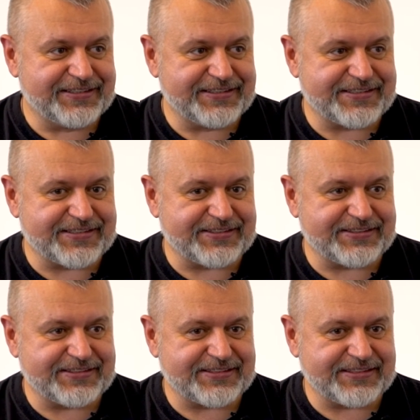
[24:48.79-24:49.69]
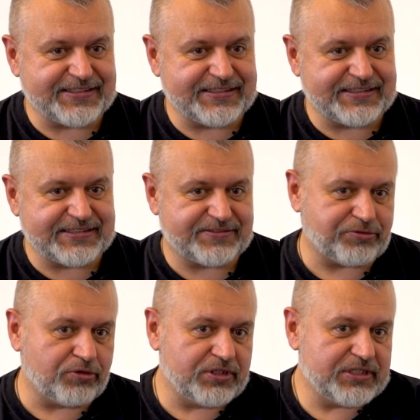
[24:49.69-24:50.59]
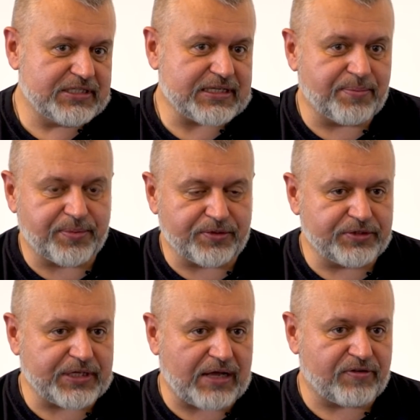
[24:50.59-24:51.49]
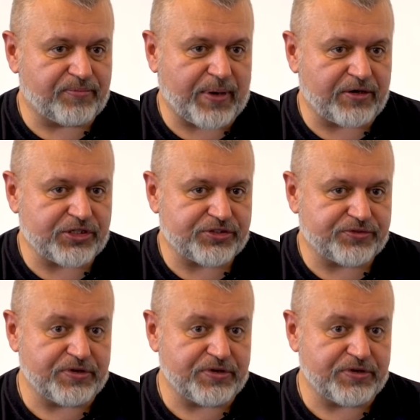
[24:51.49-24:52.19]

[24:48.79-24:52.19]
So it is only example on our parish.